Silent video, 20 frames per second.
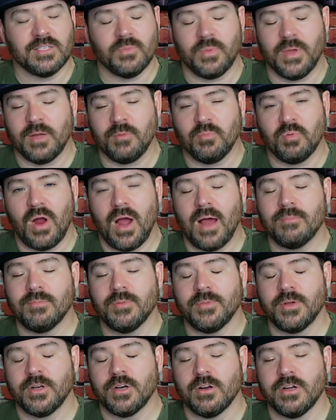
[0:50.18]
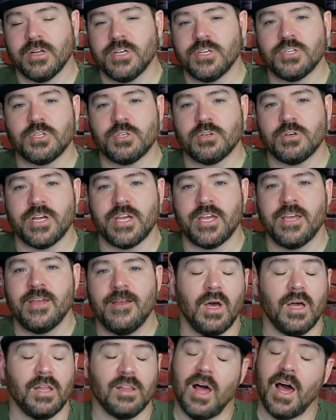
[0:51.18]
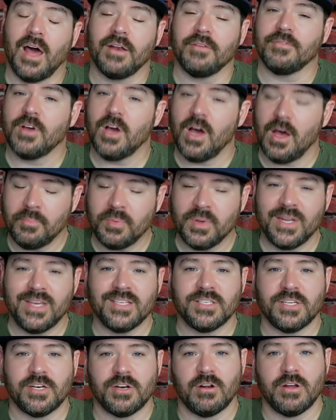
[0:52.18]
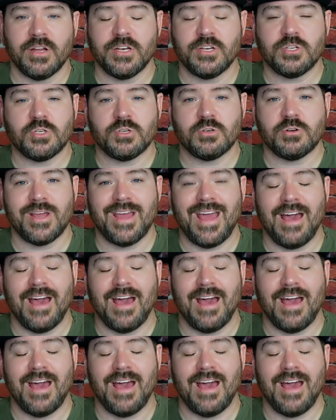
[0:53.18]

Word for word: a big problem in our industry. A lot of companies in our industry